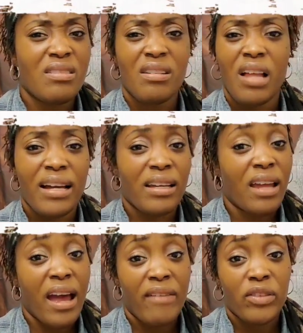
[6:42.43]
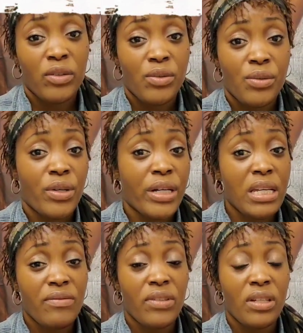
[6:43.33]
o'clock in the afternoon or
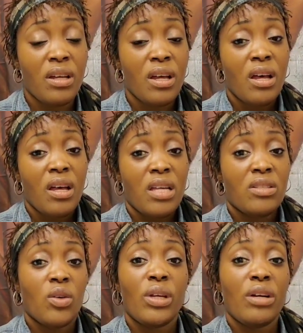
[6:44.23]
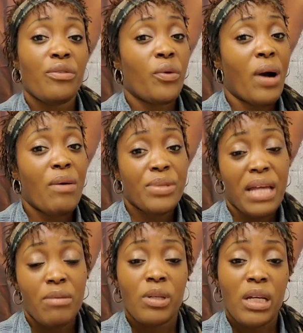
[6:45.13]
evening, and so therefore I was
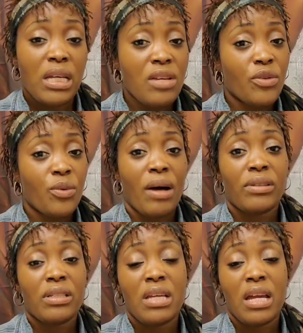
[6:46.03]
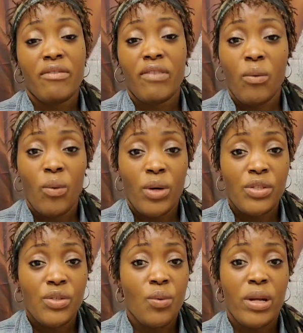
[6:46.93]
able to eat throughout the day if I
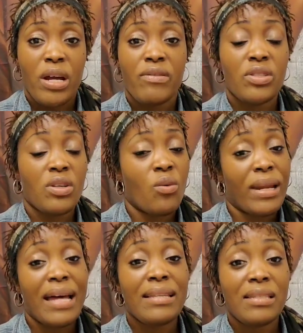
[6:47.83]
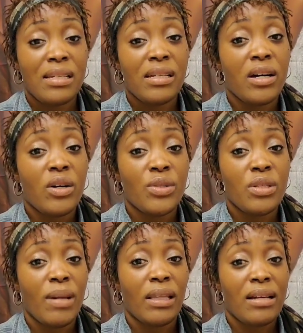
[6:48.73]
wanted to or whatever. So when I did go
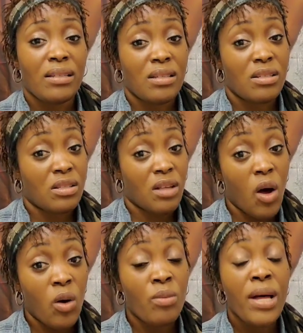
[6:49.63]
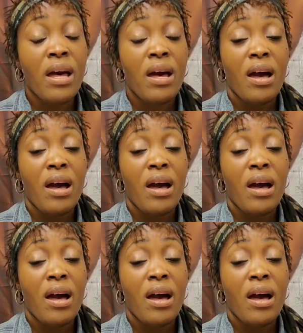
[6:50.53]
to my loctician's home,